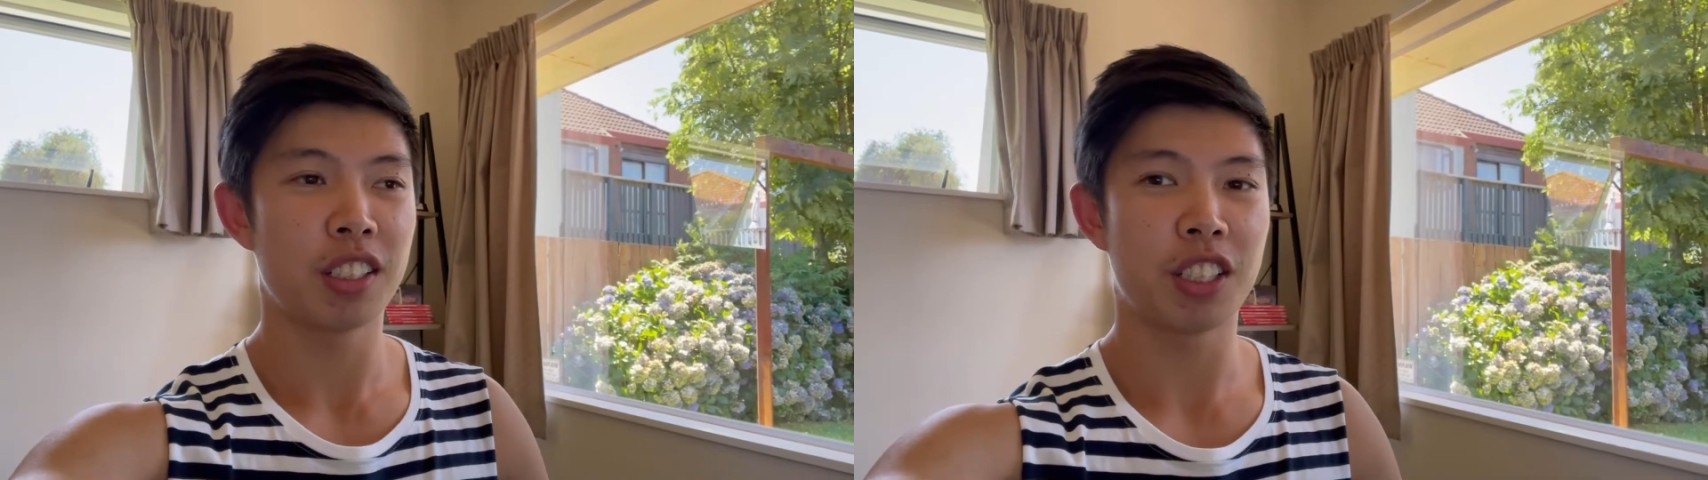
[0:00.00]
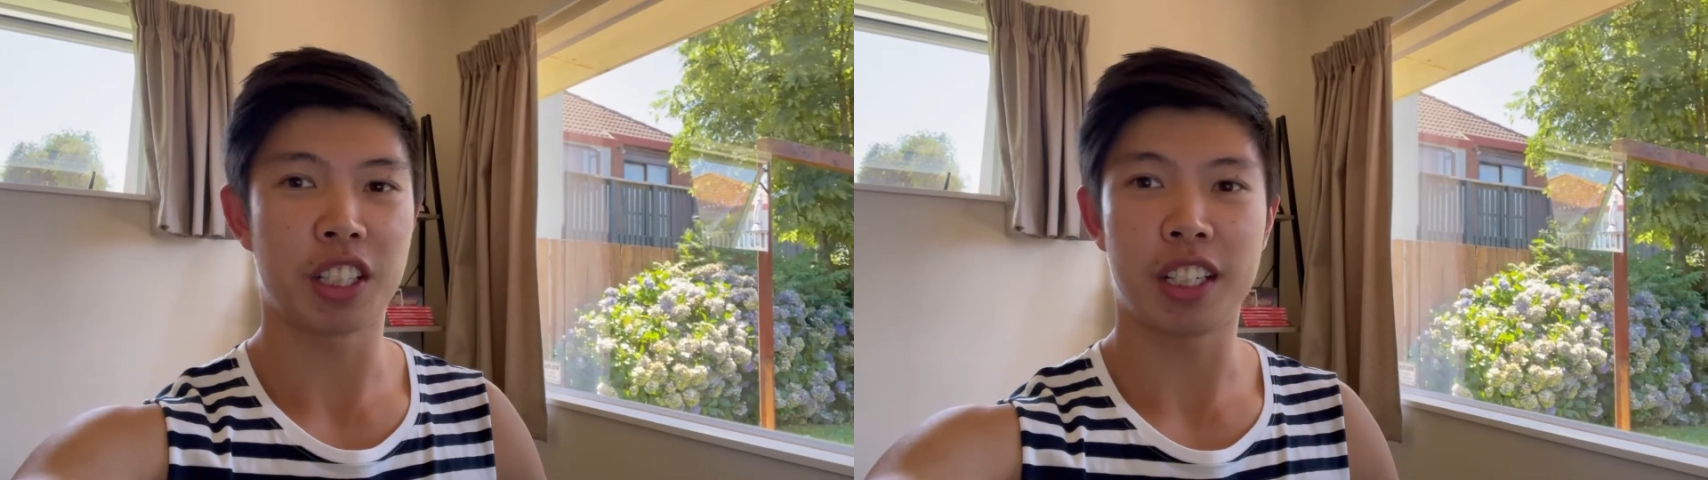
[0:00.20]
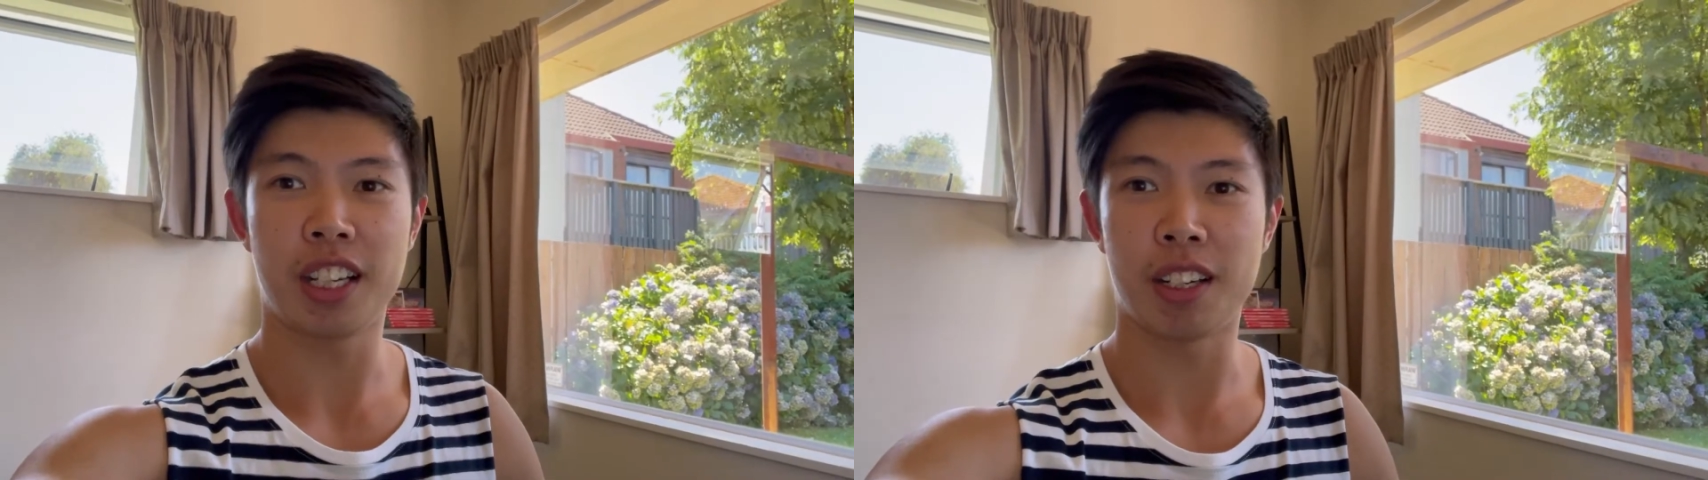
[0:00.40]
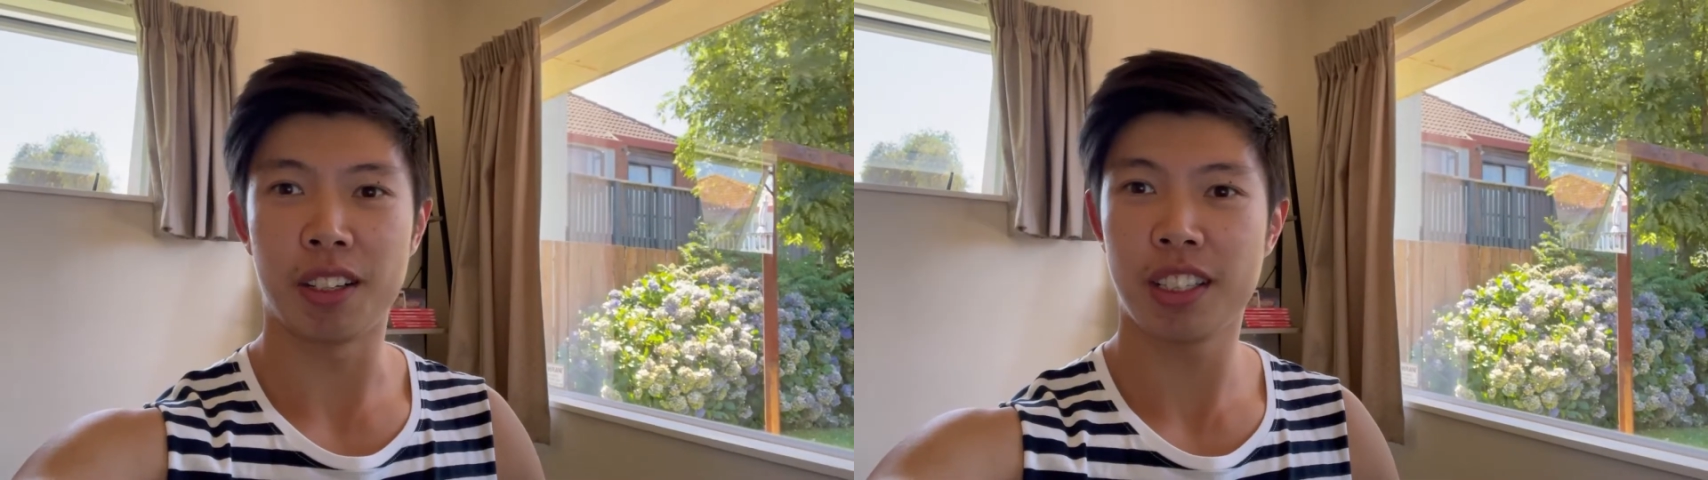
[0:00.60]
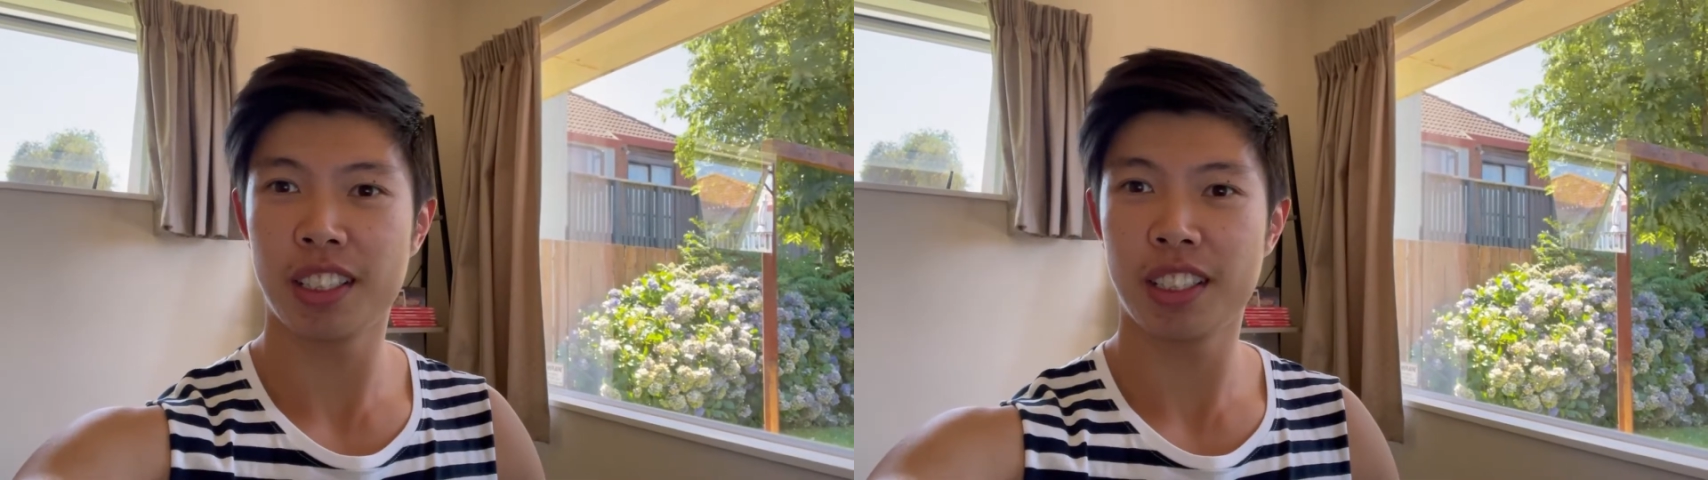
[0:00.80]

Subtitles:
check it out.